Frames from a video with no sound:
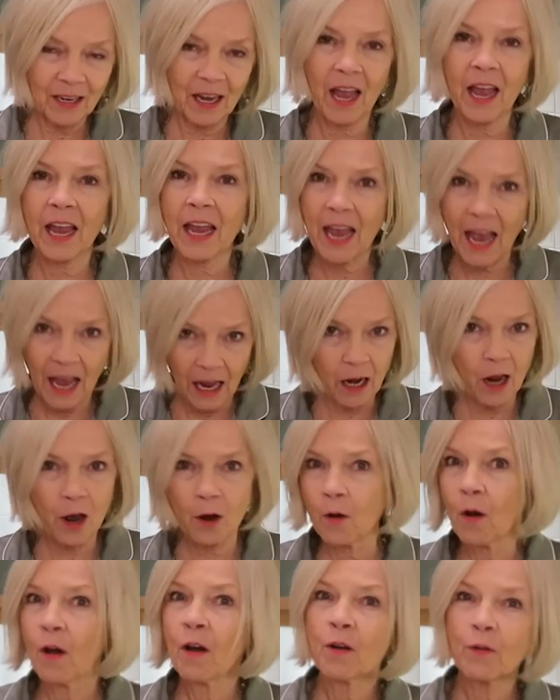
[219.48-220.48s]
a
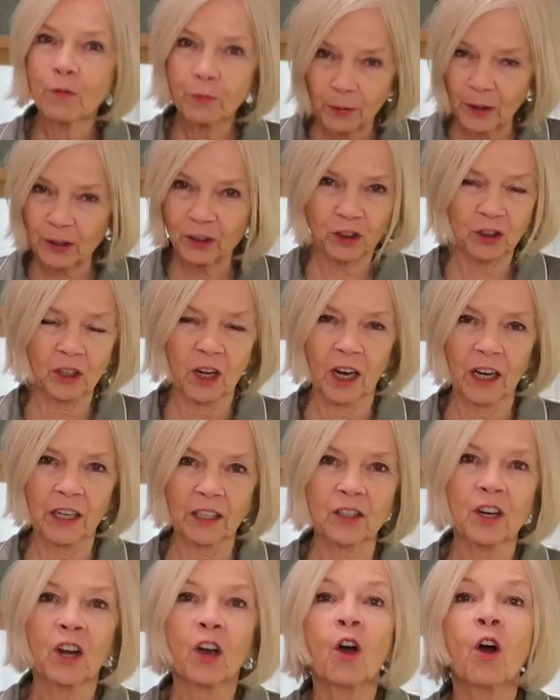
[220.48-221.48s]
HelloFresh
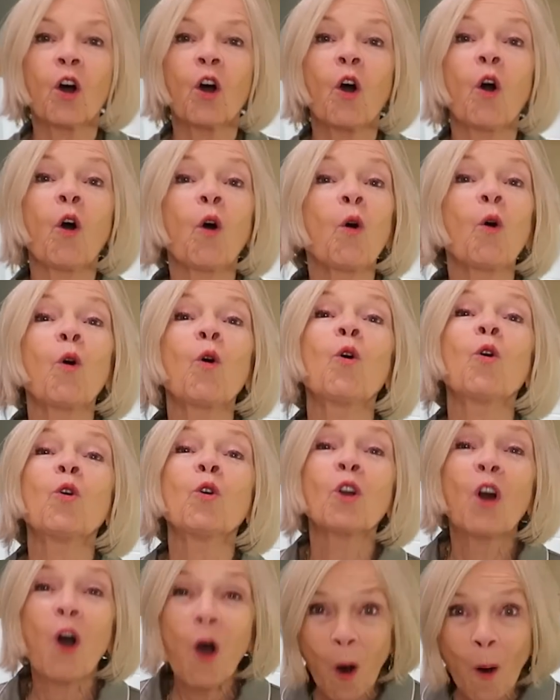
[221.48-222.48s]
night
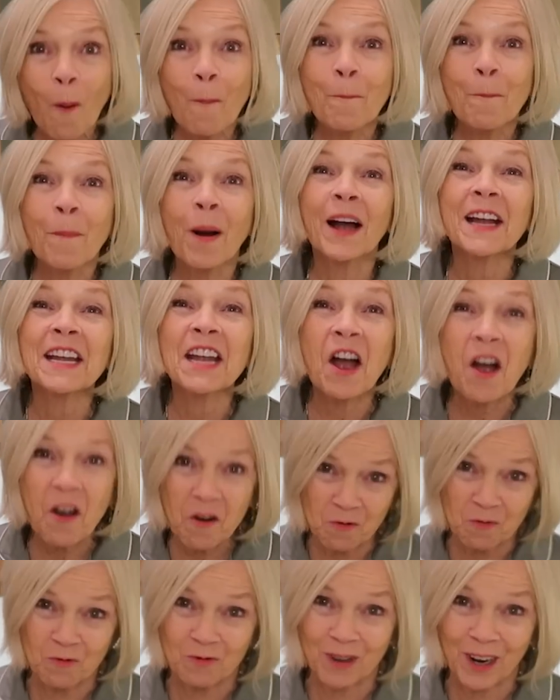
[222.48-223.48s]
all on my
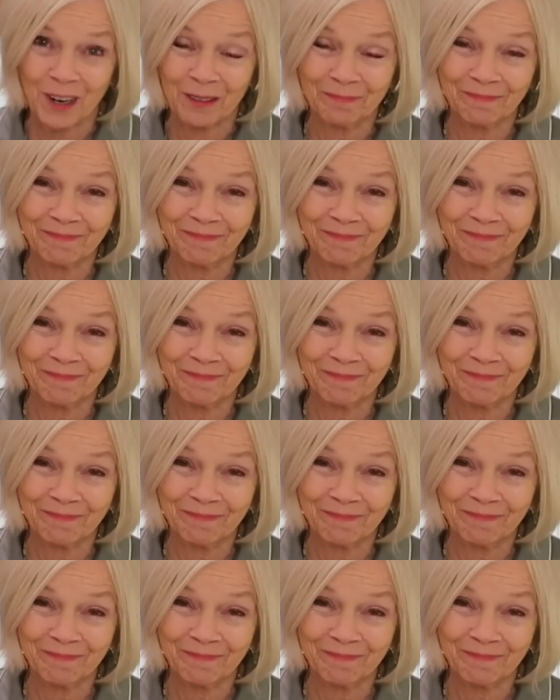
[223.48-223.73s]
own.